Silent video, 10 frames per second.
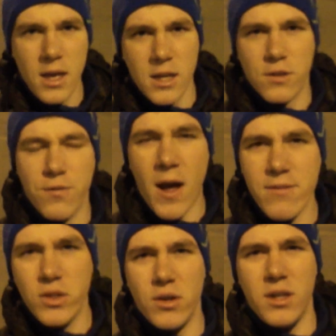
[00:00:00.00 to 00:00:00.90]
It's
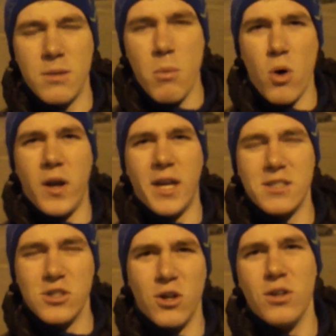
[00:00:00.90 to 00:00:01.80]
5:30 in the morning,
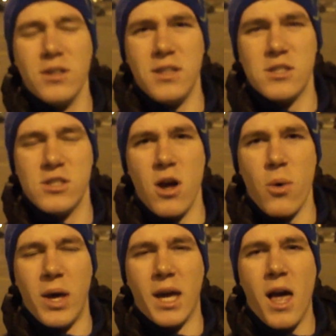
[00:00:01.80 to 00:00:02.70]
it's currently
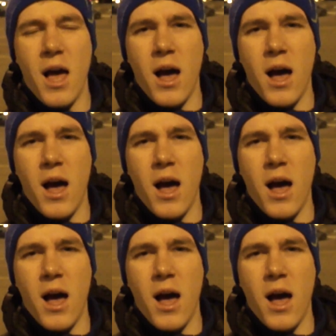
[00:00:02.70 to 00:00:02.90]
snowing.